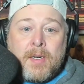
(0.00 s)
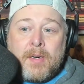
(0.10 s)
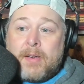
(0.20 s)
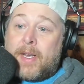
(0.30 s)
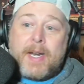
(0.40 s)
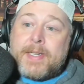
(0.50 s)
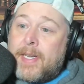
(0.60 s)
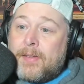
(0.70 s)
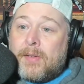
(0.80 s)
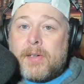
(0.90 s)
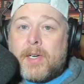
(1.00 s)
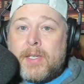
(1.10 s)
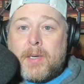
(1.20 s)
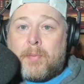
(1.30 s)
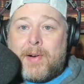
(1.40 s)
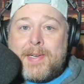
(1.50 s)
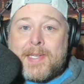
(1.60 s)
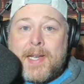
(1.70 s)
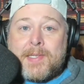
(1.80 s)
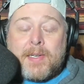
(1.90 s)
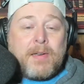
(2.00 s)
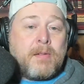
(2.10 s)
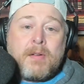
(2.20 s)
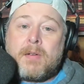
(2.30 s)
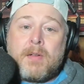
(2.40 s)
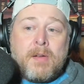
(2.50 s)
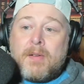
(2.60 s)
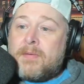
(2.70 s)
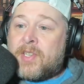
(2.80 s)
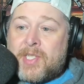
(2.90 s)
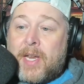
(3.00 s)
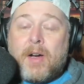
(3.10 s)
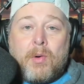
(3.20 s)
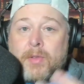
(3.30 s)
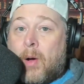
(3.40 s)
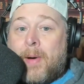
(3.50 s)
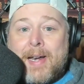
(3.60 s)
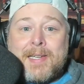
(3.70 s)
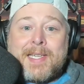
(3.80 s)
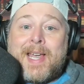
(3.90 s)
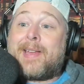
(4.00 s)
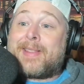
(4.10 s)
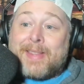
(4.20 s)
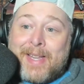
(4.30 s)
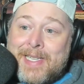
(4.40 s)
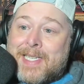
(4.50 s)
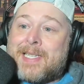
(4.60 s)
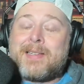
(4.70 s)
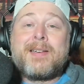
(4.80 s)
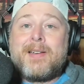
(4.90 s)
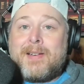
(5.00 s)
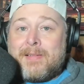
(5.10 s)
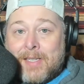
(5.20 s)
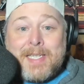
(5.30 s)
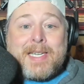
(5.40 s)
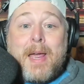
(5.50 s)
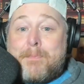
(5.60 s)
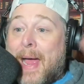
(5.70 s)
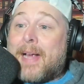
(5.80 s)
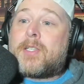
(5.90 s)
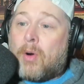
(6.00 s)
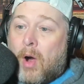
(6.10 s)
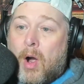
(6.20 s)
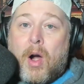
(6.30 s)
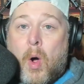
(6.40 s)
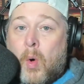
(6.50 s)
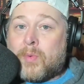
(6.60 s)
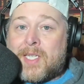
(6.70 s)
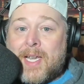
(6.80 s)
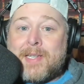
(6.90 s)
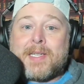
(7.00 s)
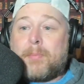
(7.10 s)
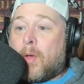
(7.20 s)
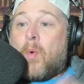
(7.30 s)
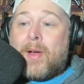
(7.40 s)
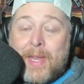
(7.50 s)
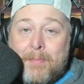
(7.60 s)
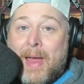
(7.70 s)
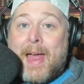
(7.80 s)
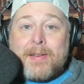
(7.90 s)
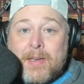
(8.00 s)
And it didn't look good in the preseason. Still, nobody said, Let's get back to our old system, the one that Mac